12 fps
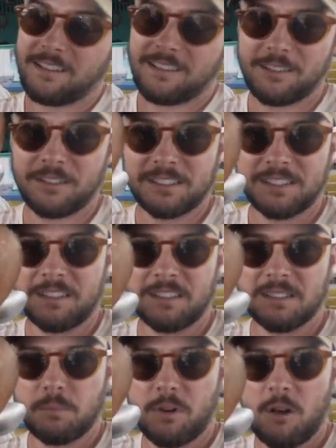you can see that
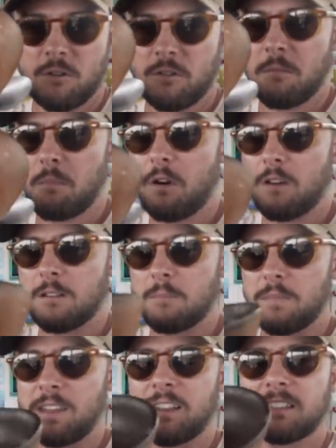it's brown on the bottom
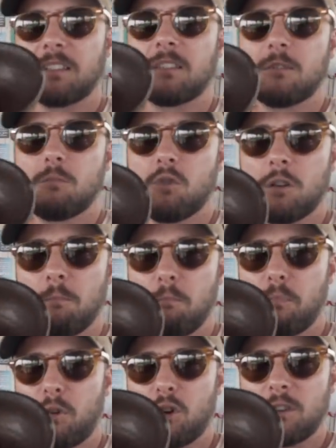and it's a little more
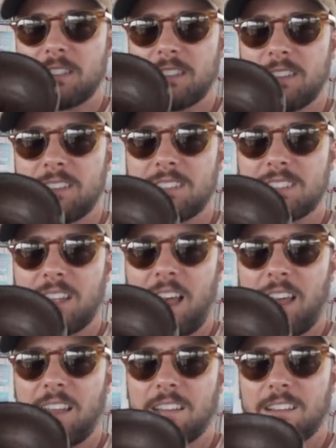burnt
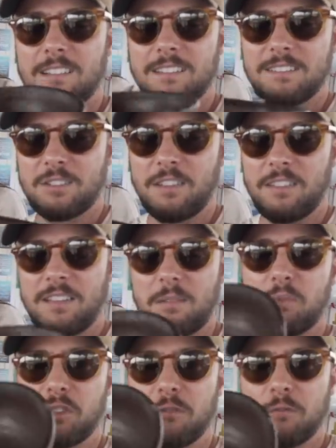inside so that they can
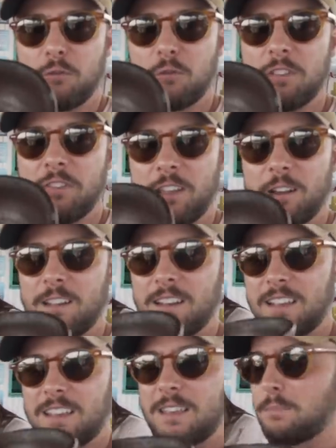put the food in there and
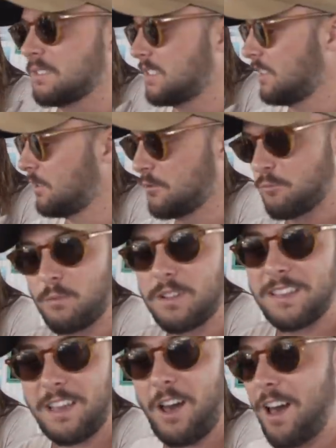it keeps it
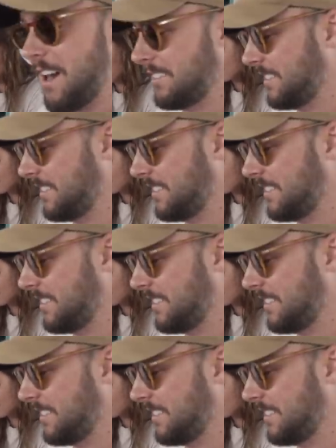really hot.